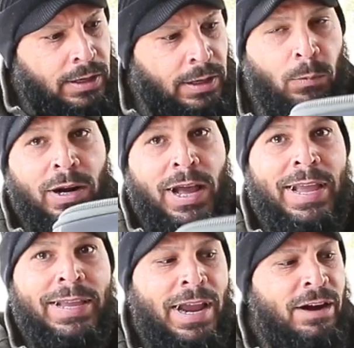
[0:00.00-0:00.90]
And what
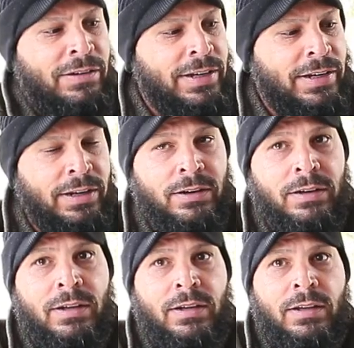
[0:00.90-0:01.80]
I carry in here,
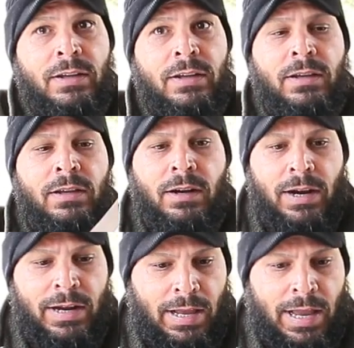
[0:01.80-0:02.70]
all
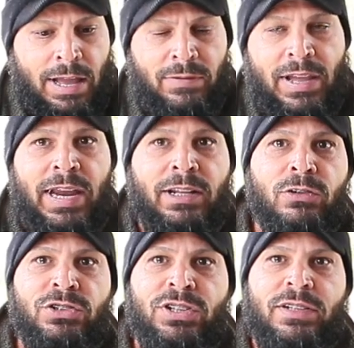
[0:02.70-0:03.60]
right, I have a Halo
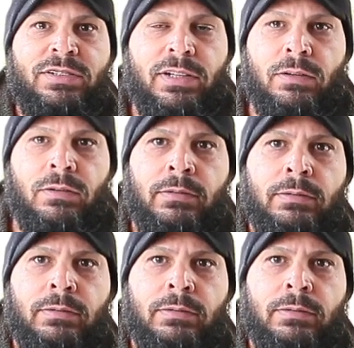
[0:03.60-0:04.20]
chest seal,